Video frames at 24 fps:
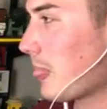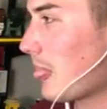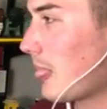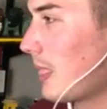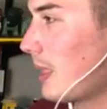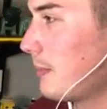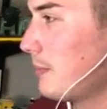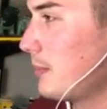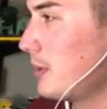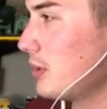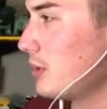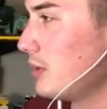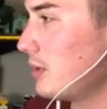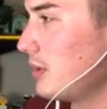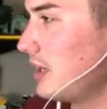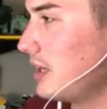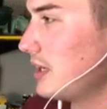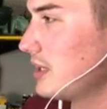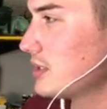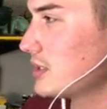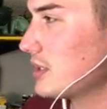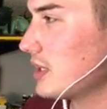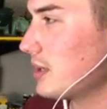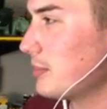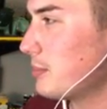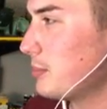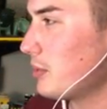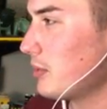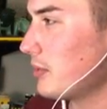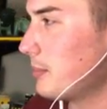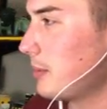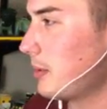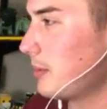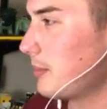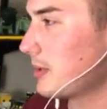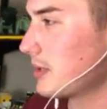I'm going to go ahead and try to pull
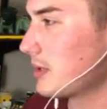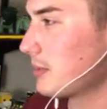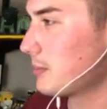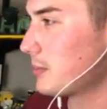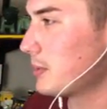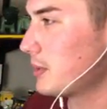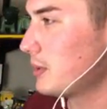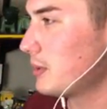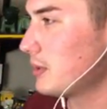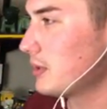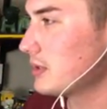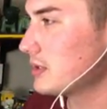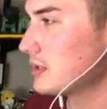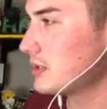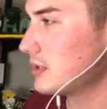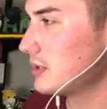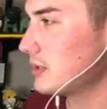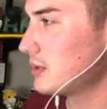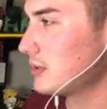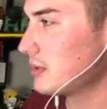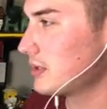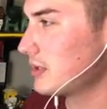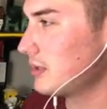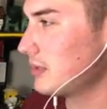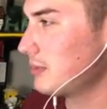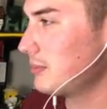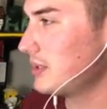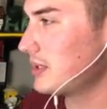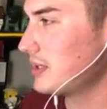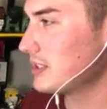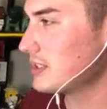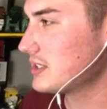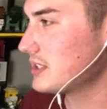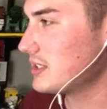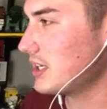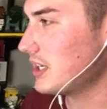it up on my computer, so give me
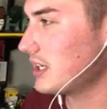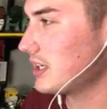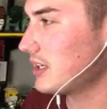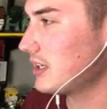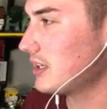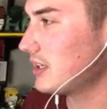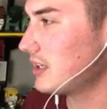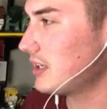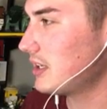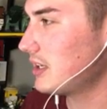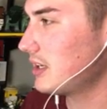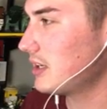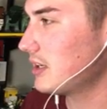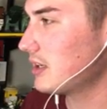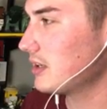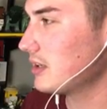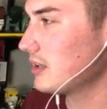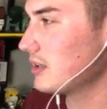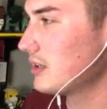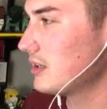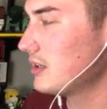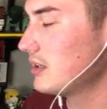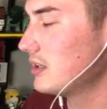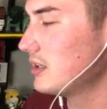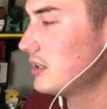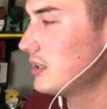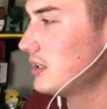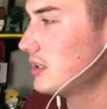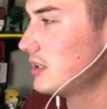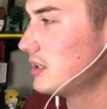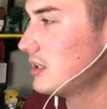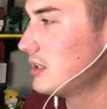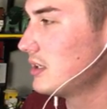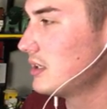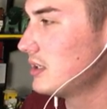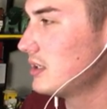a second here.
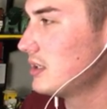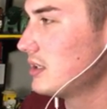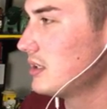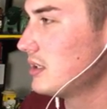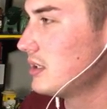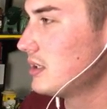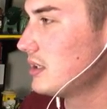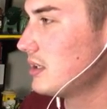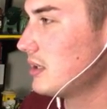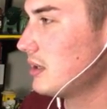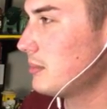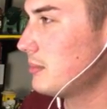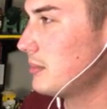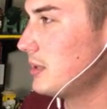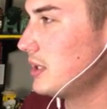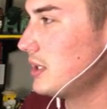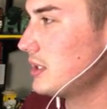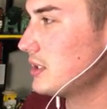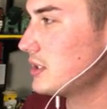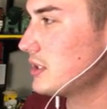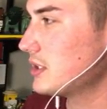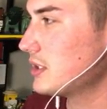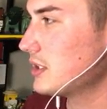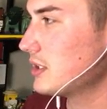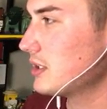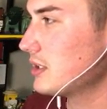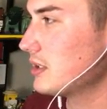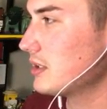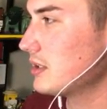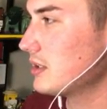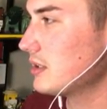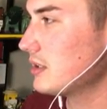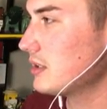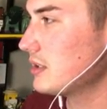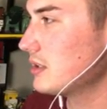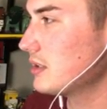I'm not
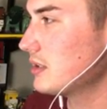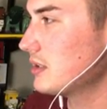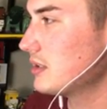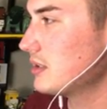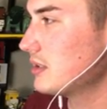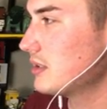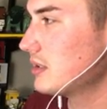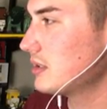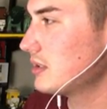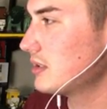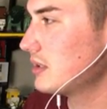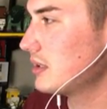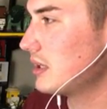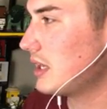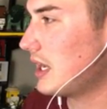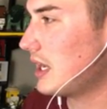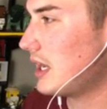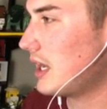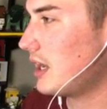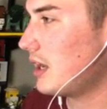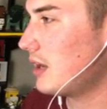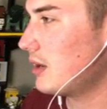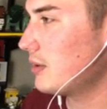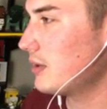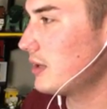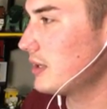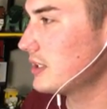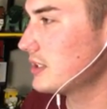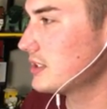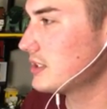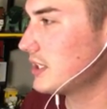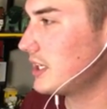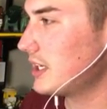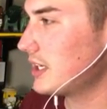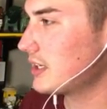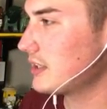sure how
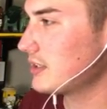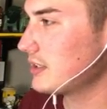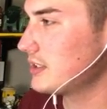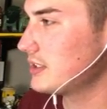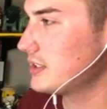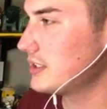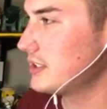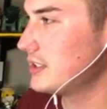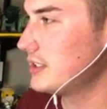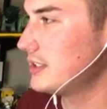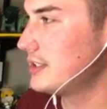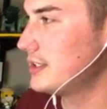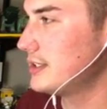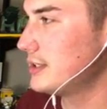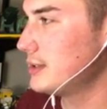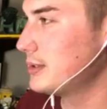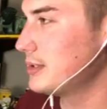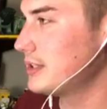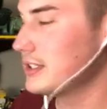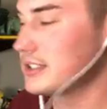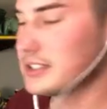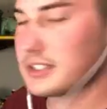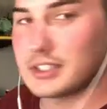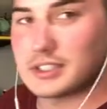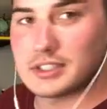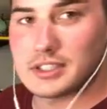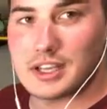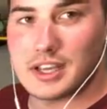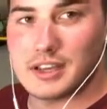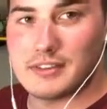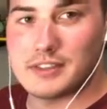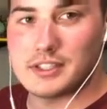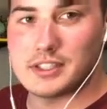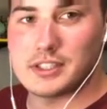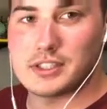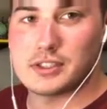exactly to do this because I
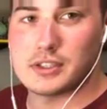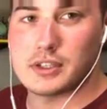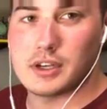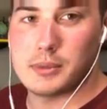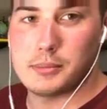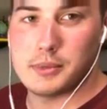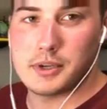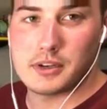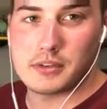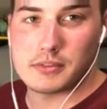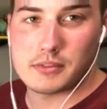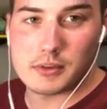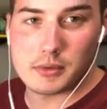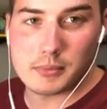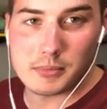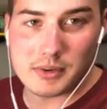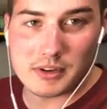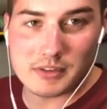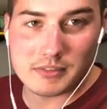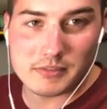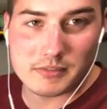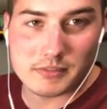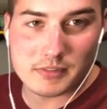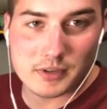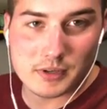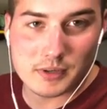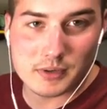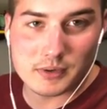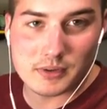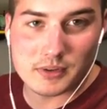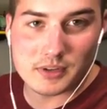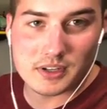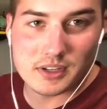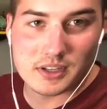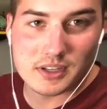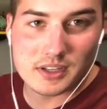have it streaming from my
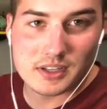phone.